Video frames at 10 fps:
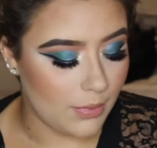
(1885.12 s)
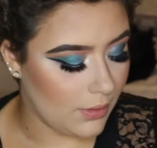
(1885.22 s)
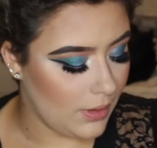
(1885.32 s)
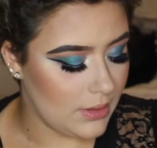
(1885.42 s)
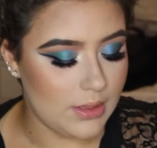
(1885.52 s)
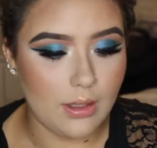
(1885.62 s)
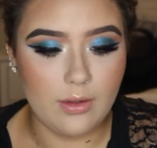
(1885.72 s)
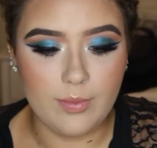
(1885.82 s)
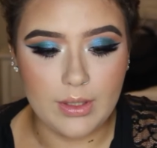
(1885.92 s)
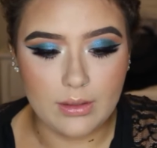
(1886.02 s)
Go ahead and take
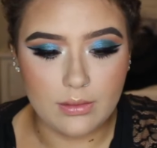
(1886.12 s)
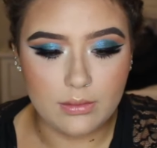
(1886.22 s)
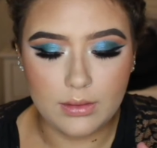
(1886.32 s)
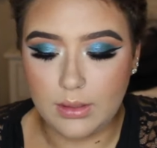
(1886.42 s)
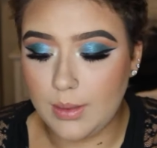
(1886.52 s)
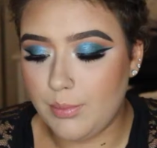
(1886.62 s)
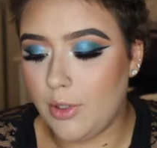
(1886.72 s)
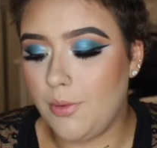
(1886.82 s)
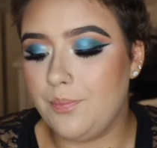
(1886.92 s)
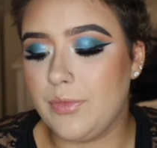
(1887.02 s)
off my little lip
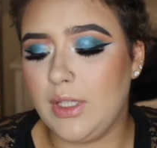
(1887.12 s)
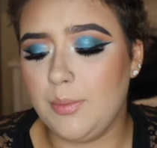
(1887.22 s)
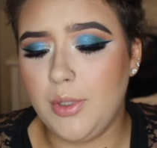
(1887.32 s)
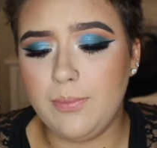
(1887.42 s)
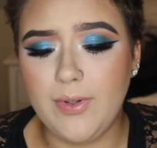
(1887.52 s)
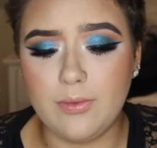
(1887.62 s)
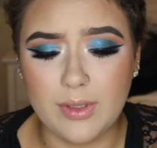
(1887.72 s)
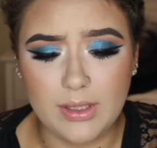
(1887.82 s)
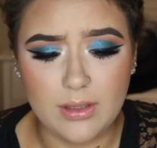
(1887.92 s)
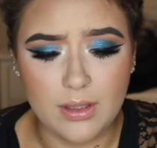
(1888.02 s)
balm. The lip balm felt
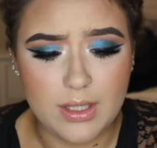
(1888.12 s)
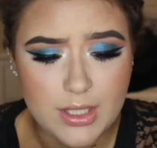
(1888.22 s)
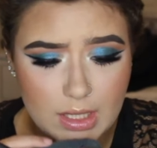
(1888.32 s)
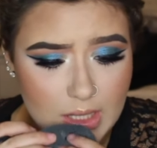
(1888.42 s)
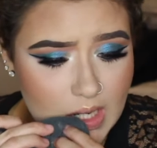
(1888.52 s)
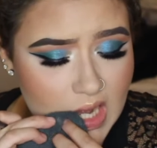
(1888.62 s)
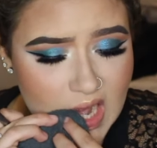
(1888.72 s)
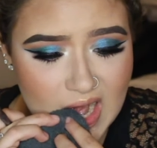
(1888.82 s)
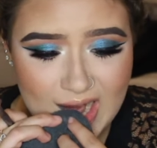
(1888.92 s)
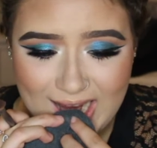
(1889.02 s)
really nourishing.
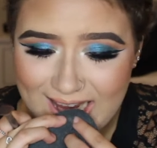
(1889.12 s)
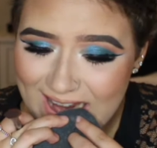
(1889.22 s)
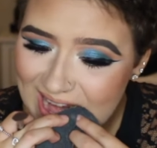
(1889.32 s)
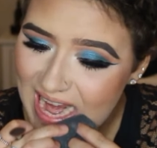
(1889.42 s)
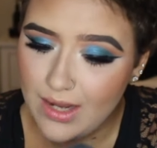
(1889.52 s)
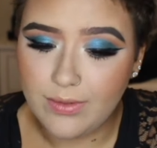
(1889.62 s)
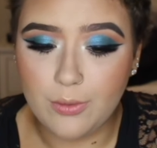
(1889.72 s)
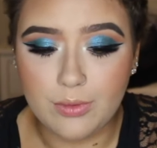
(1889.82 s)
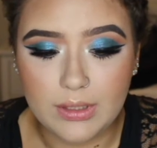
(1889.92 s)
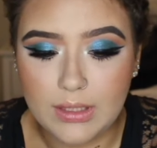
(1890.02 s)

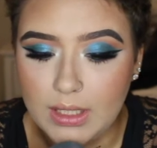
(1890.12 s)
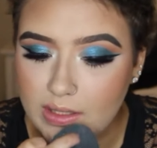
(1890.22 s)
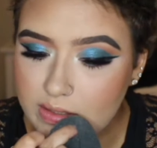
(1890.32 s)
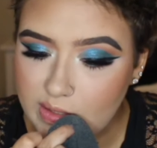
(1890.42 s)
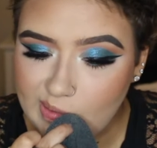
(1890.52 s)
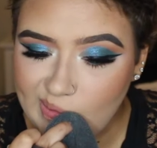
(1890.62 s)
Felt really nice.